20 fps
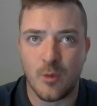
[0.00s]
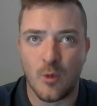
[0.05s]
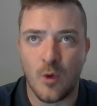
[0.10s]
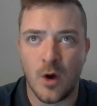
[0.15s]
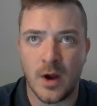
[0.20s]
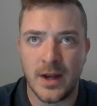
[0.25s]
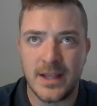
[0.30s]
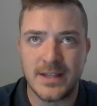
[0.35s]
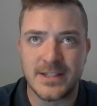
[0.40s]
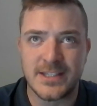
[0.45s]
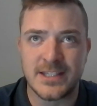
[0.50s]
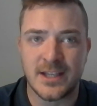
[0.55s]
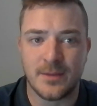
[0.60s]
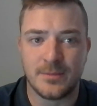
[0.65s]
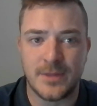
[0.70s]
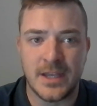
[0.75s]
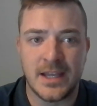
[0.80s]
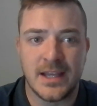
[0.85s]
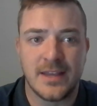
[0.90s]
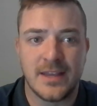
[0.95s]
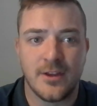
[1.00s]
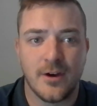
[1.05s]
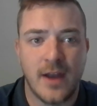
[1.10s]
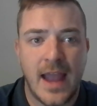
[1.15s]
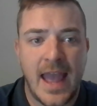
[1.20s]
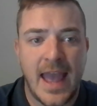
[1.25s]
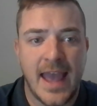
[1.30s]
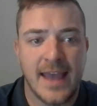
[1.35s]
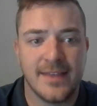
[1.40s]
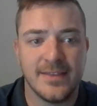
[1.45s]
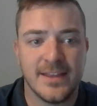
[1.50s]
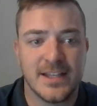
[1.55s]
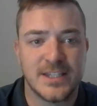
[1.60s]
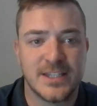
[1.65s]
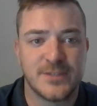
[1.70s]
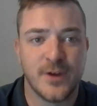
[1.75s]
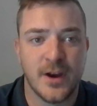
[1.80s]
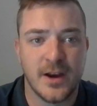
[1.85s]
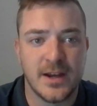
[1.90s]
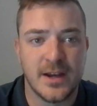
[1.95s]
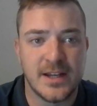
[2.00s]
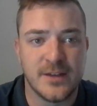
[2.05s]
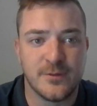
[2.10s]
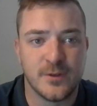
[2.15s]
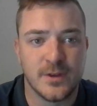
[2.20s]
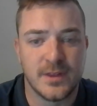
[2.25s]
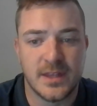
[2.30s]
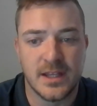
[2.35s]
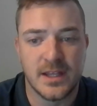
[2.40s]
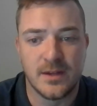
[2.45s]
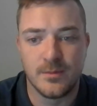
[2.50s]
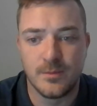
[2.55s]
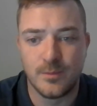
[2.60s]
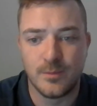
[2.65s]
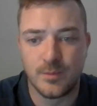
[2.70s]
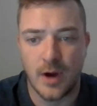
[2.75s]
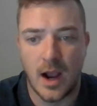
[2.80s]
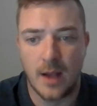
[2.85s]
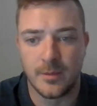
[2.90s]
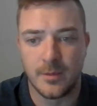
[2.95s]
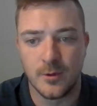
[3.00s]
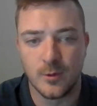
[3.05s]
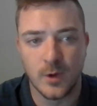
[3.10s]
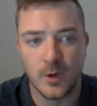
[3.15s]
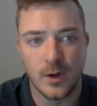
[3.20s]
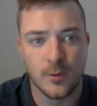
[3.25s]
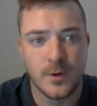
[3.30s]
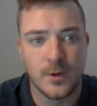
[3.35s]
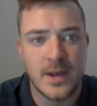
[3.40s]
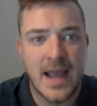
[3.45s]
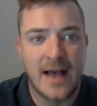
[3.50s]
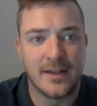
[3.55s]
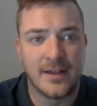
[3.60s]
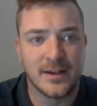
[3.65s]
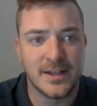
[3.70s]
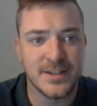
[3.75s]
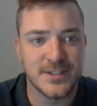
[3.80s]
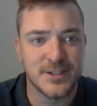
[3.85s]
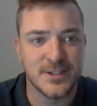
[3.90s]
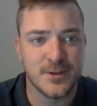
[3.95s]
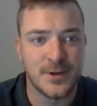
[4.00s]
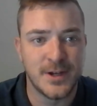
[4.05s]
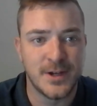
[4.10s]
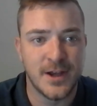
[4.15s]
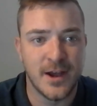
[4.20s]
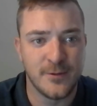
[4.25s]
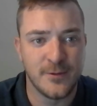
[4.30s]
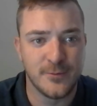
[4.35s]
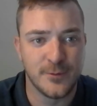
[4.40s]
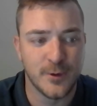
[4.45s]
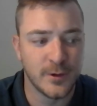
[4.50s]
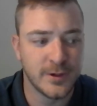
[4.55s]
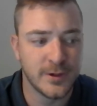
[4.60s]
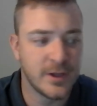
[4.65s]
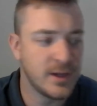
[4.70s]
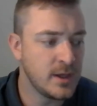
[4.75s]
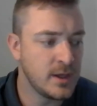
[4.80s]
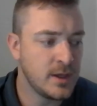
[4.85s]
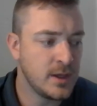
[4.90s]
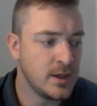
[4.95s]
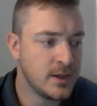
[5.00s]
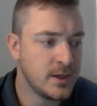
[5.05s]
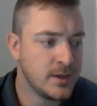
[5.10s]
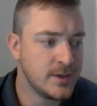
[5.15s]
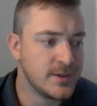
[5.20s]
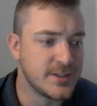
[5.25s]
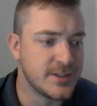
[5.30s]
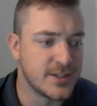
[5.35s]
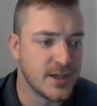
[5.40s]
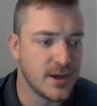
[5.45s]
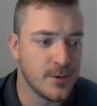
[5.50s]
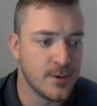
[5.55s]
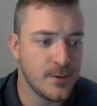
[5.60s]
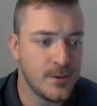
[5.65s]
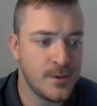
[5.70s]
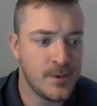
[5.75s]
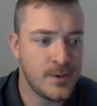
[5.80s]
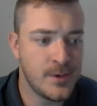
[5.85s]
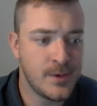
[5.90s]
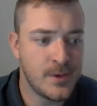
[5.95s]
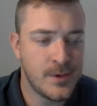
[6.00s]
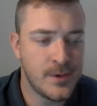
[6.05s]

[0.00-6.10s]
up wanting something in their head that's very different than probably what reality is going to unfold. So,